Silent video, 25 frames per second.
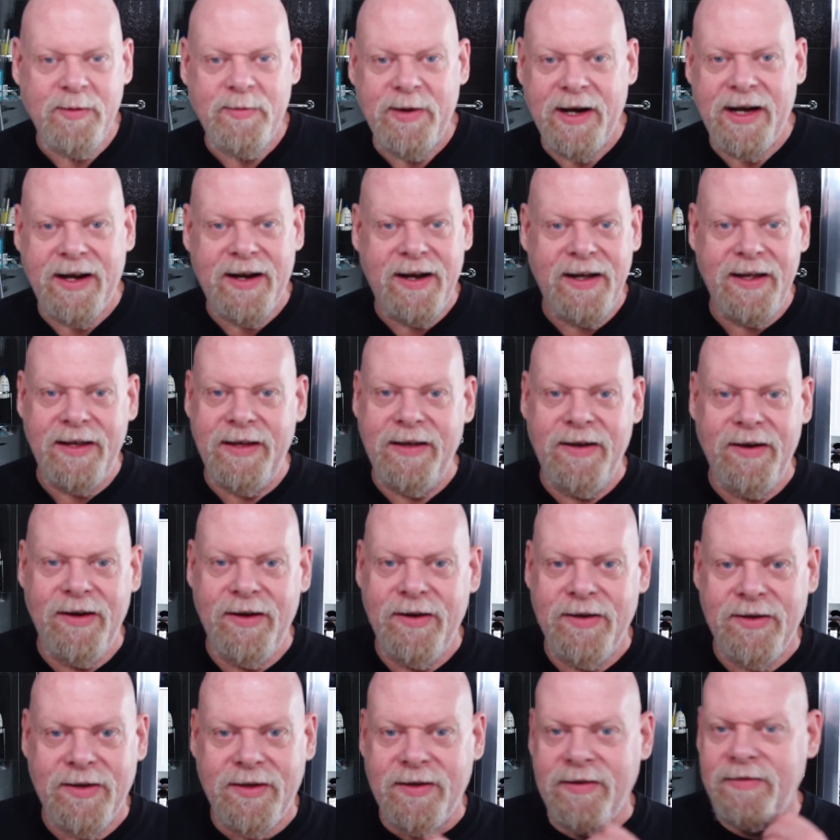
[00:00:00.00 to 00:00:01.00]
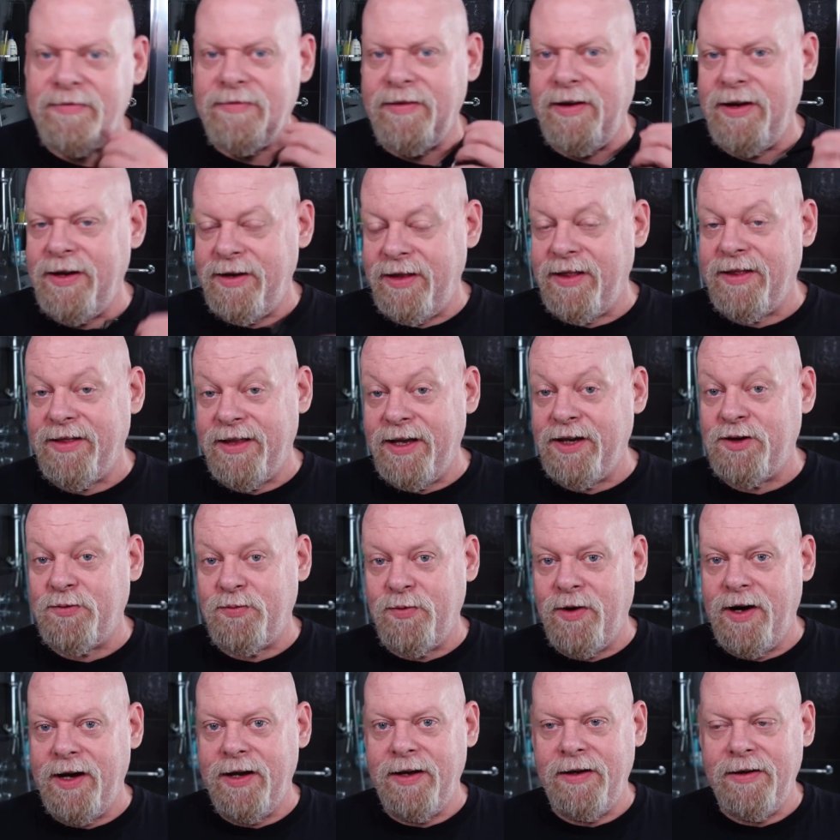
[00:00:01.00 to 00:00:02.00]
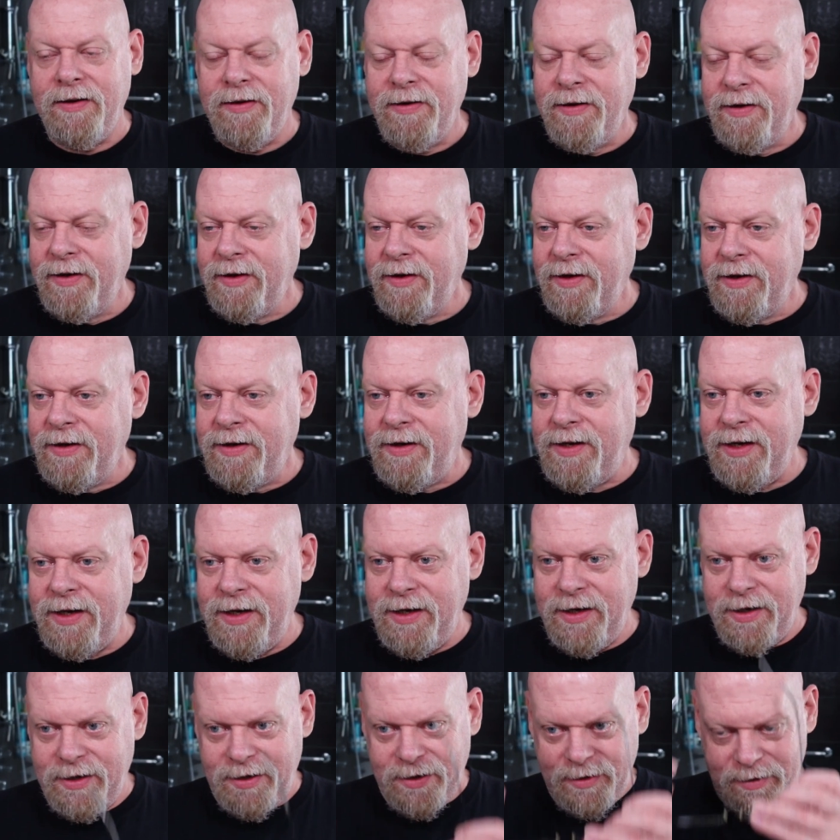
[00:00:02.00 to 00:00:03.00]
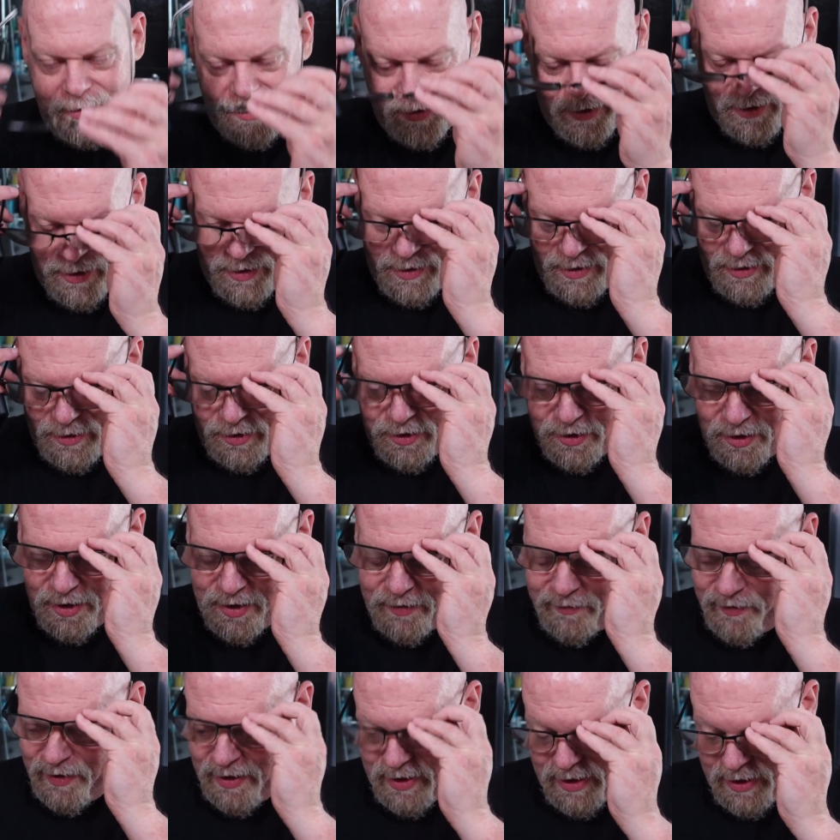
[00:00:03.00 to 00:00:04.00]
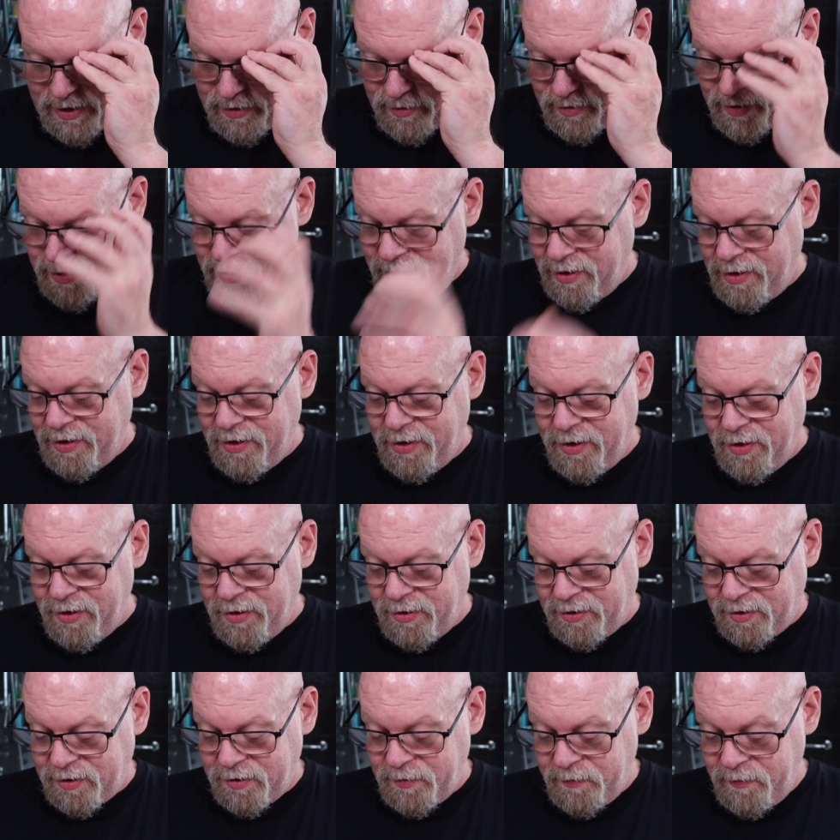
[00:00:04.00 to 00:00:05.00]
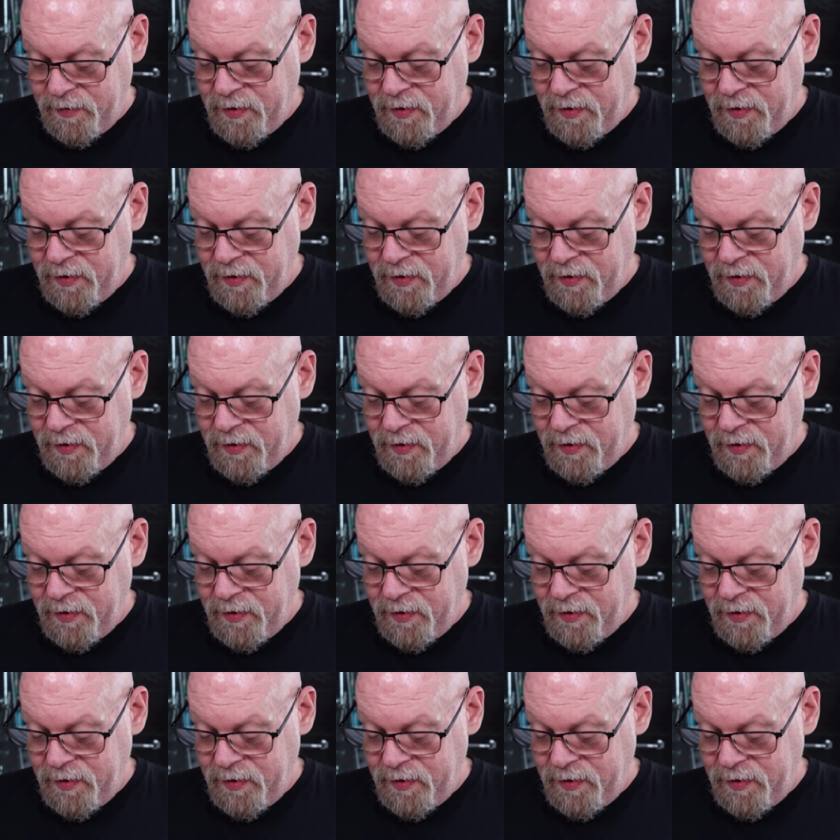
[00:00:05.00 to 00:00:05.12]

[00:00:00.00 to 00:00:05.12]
about 8 years this way, DE shaving, 8 or 9 years.